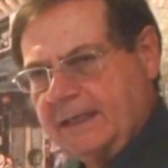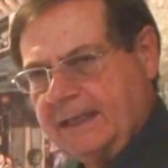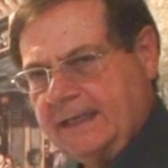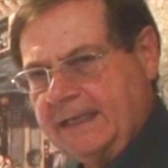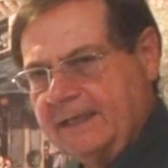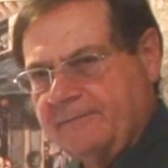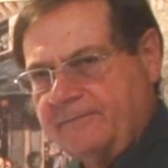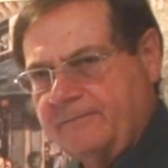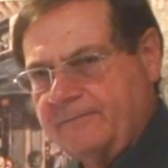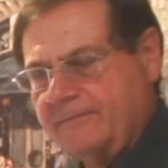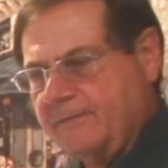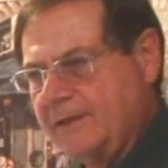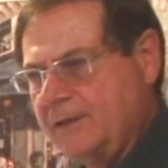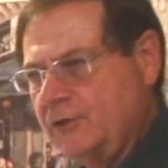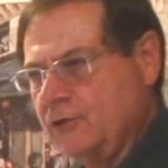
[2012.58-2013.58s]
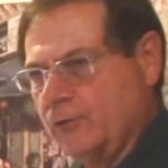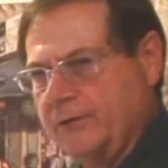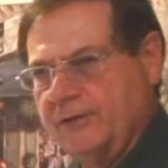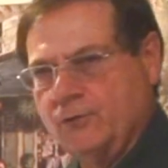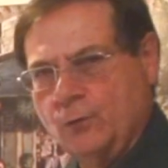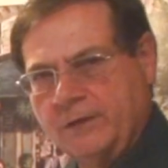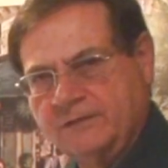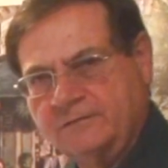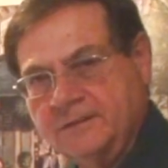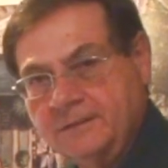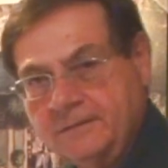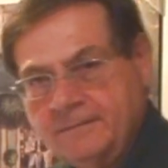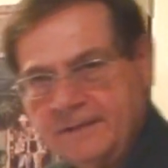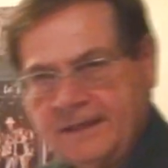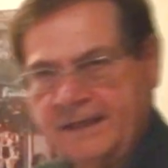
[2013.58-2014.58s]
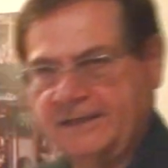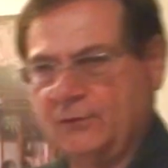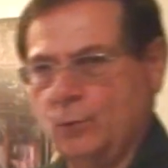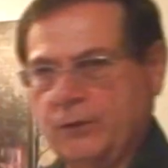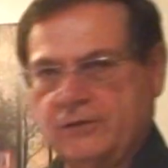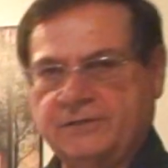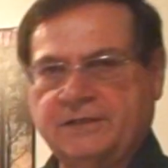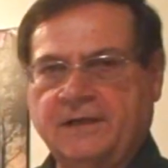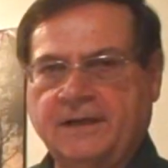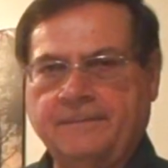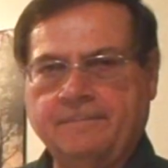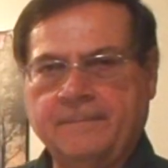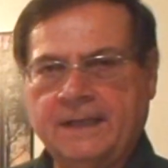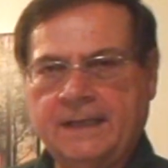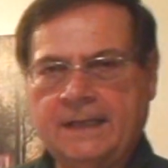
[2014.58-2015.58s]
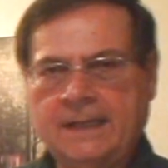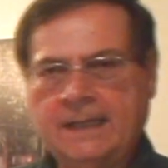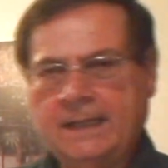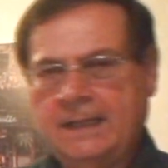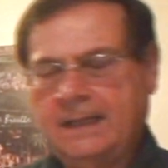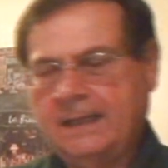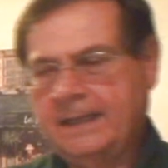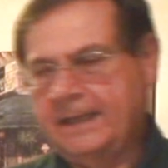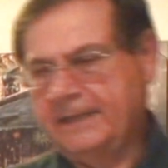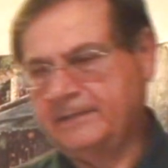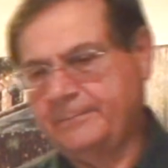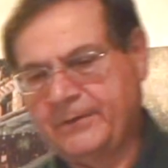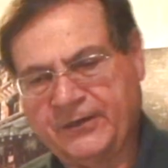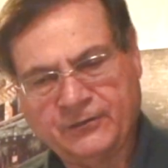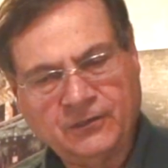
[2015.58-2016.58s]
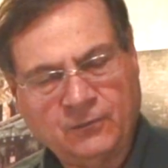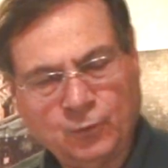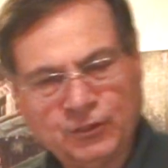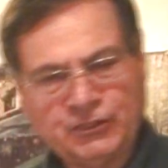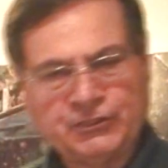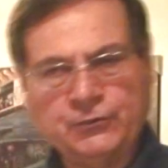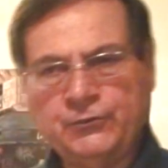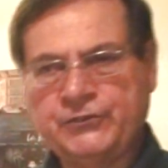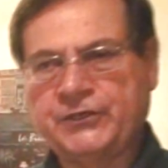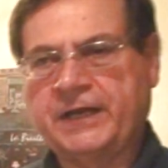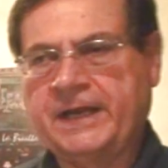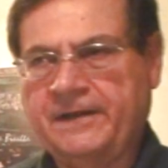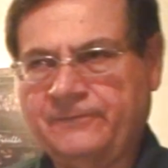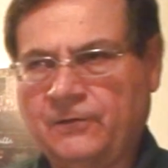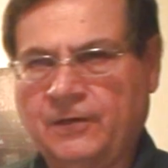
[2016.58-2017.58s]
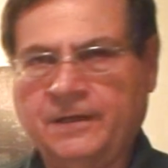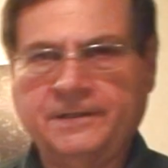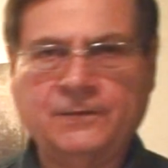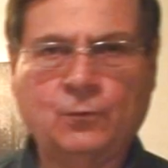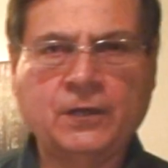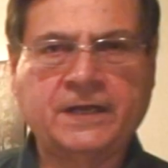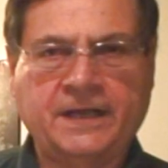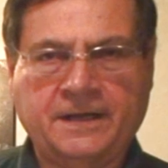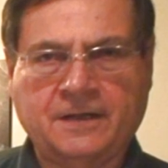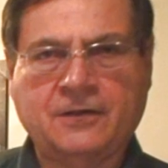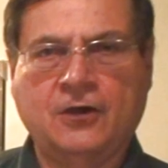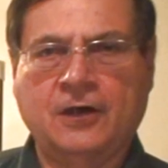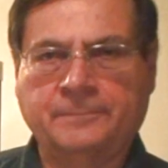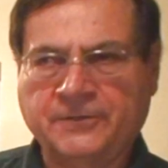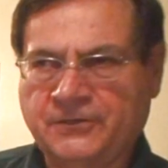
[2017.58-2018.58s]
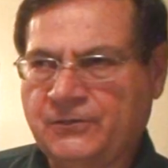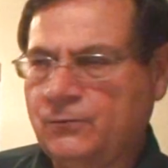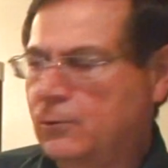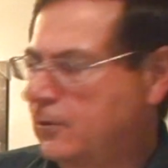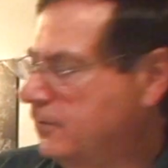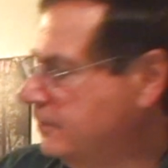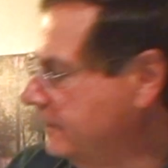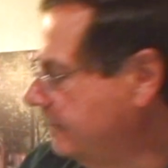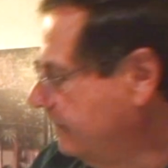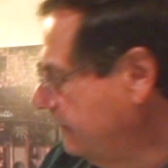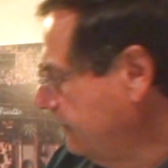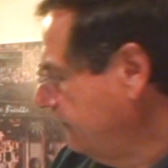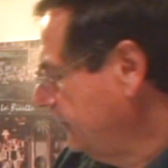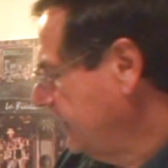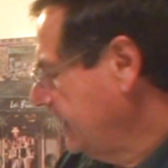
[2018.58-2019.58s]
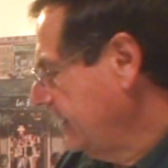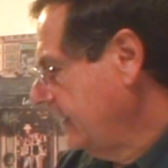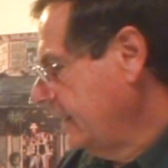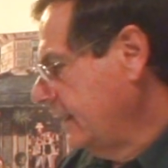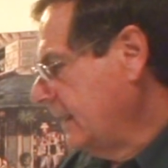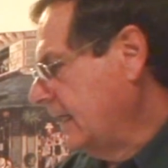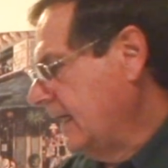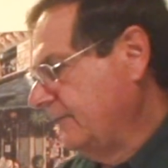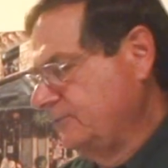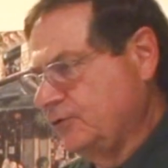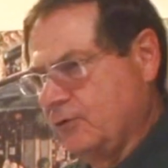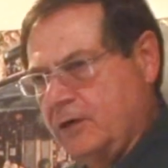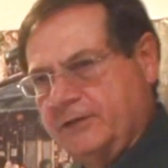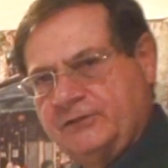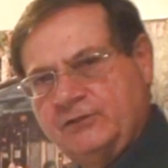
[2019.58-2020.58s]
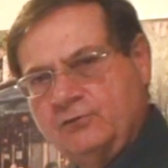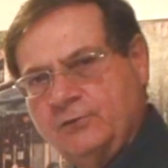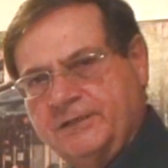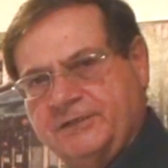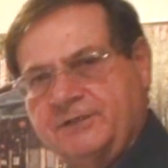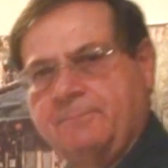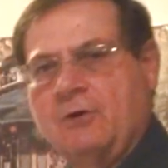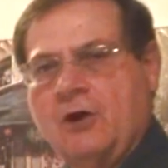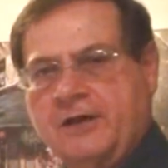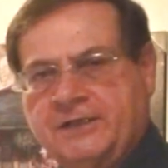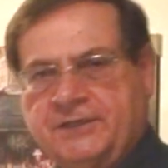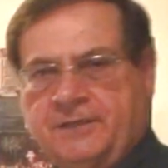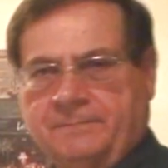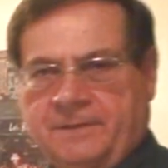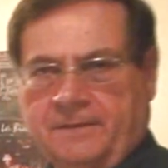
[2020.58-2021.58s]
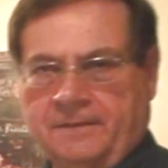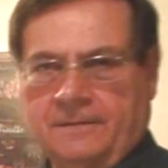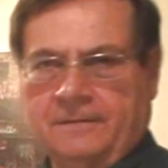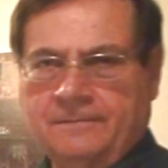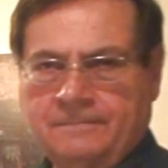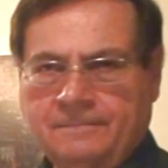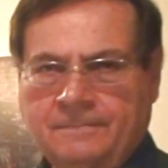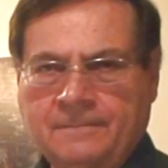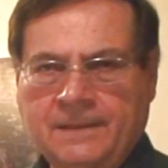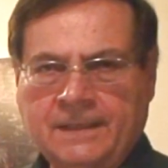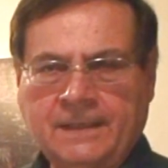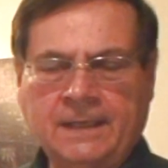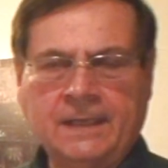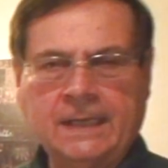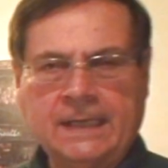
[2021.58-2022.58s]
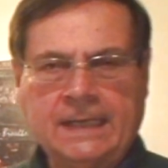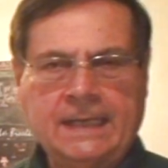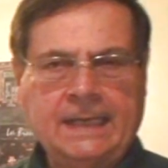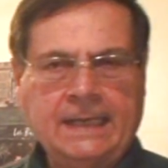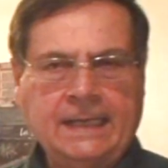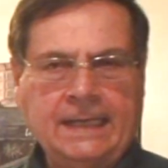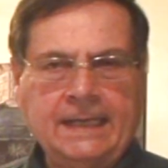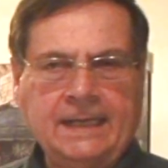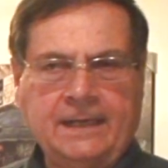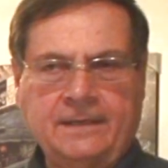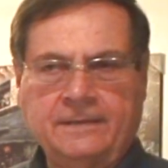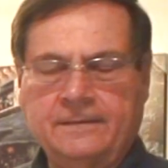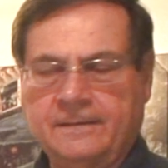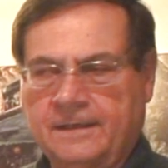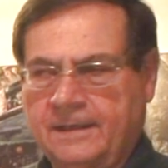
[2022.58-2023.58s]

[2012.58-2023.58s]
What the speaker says: If you're in New England in the wintertime, and depending on what shoes you have on and what kind of carpet you own, I've drawn 2-inch sparks up here, and